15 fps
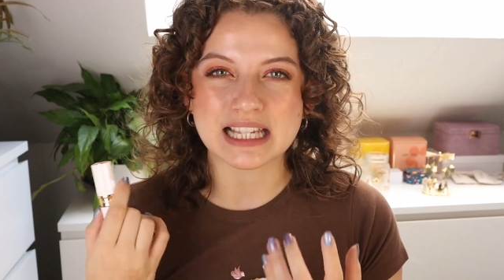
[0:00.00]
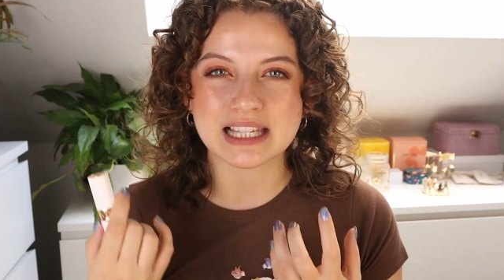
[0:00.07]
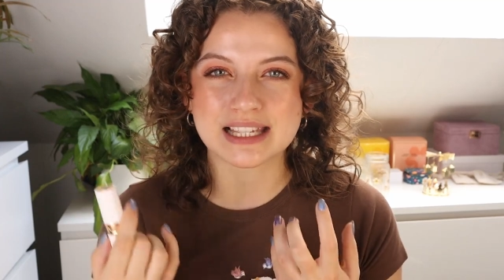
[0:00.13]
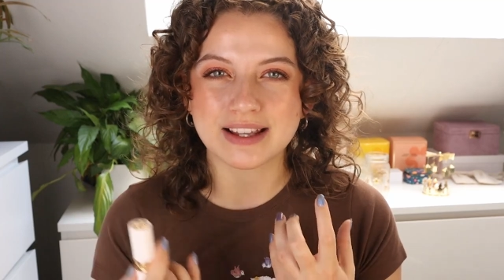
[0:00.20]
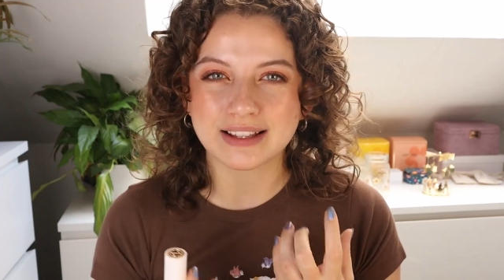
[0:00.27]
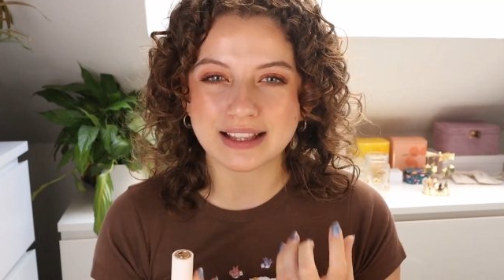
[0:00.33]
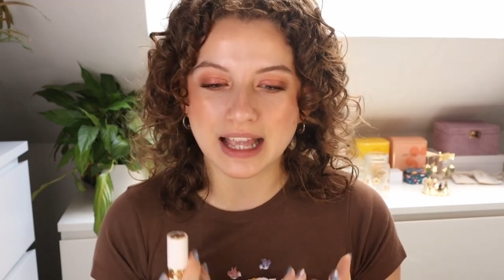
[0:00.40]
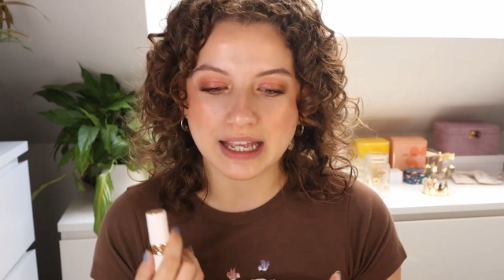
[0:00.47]
It's
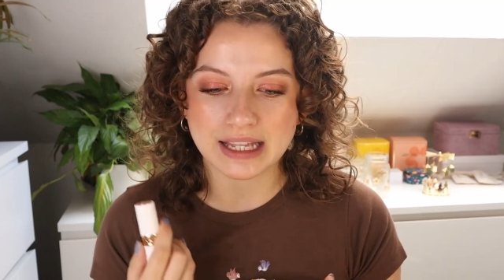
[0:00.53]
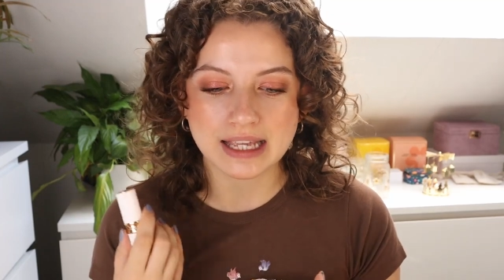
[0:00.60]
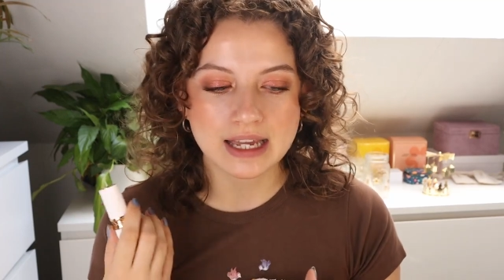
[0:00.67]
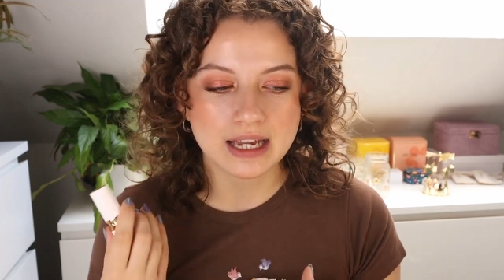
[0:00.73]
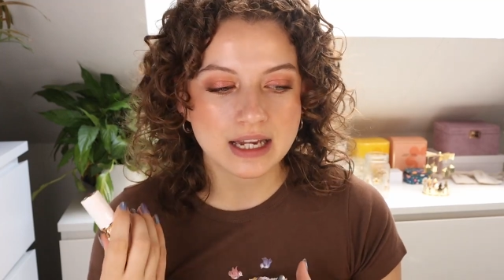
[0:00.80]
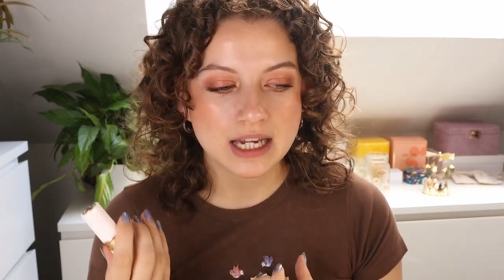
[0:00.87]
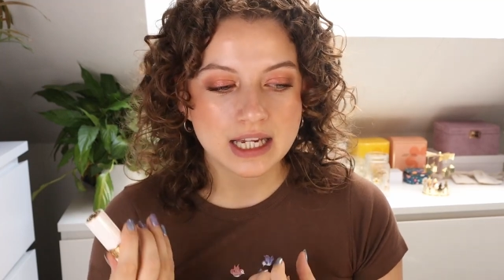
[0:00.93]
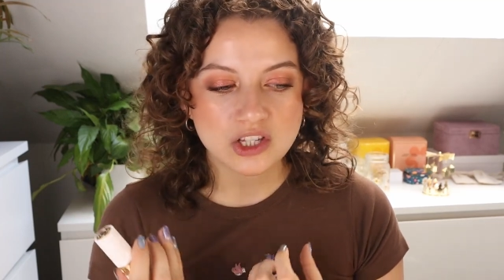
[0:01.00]
not like
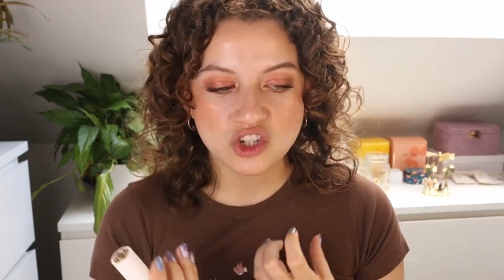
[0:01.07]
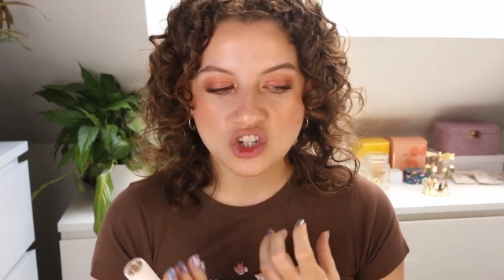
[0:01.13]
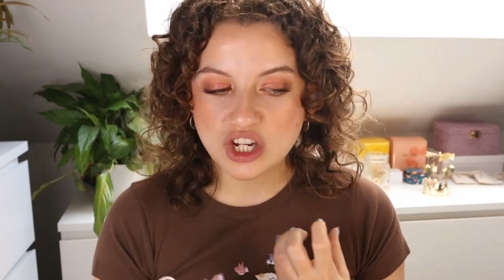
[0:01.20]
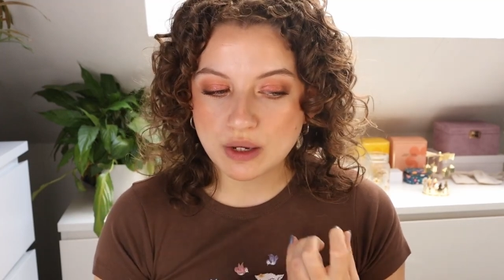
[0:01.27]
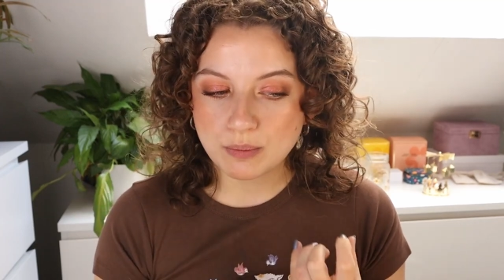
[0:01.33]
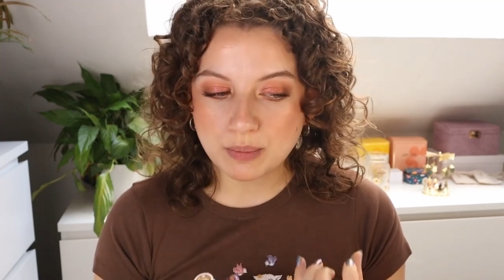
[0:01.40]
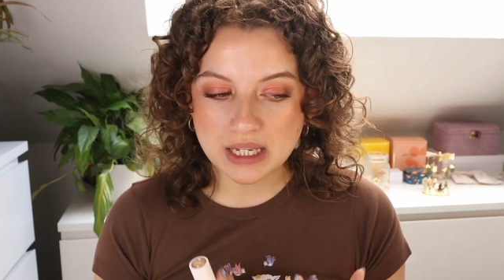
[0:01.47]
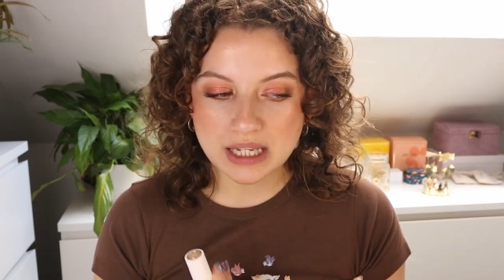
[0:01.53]

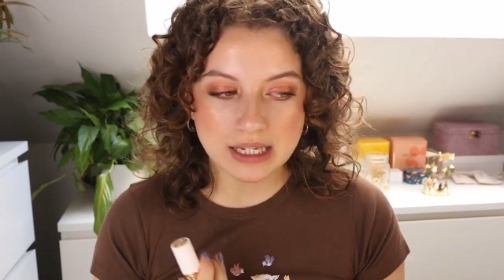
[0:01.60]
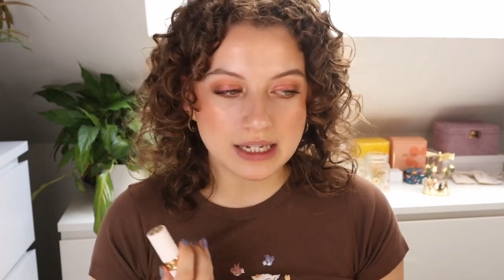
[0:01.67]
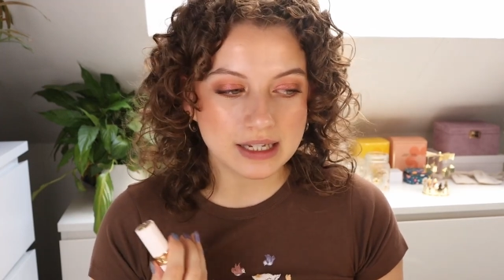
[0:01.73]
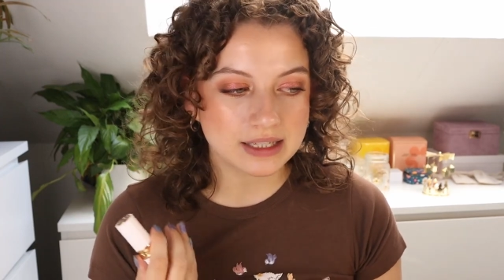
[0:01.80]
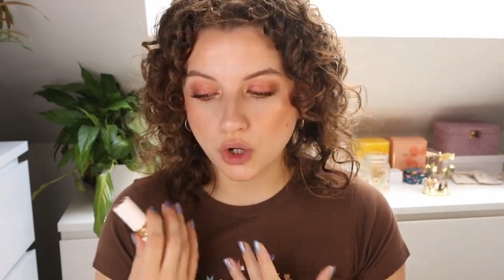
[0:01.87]
cheapy.